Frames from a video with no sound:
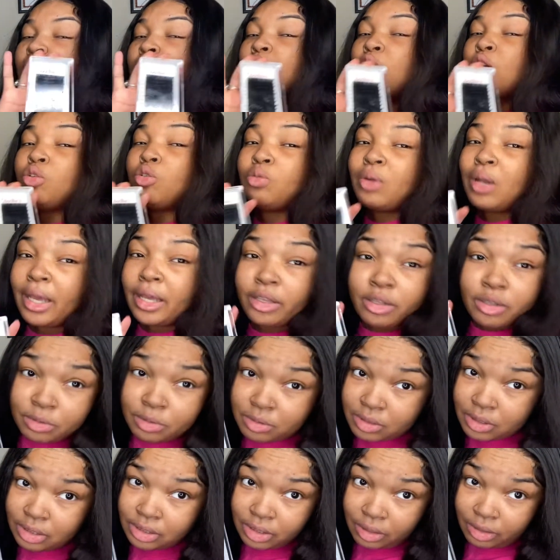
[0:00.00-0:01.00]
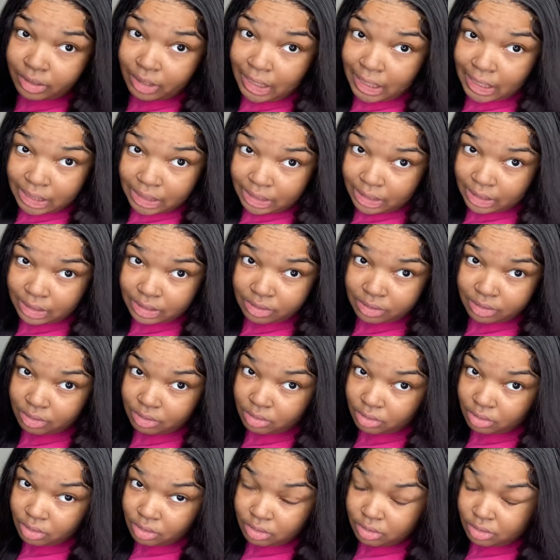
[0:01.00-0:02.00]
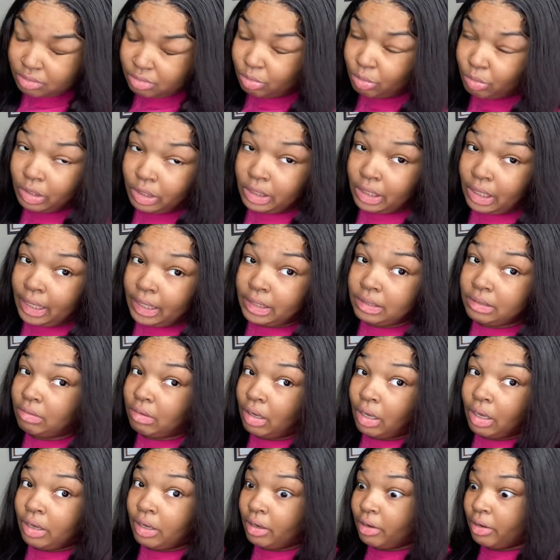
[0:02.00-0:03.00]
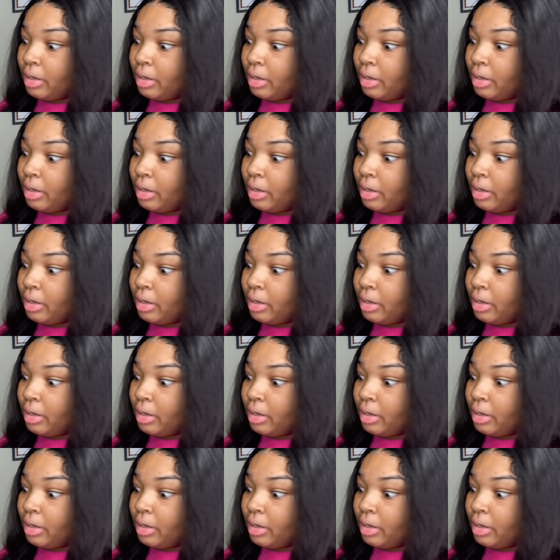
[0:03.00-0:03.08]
Do not use these on y'all clients because these really ain't all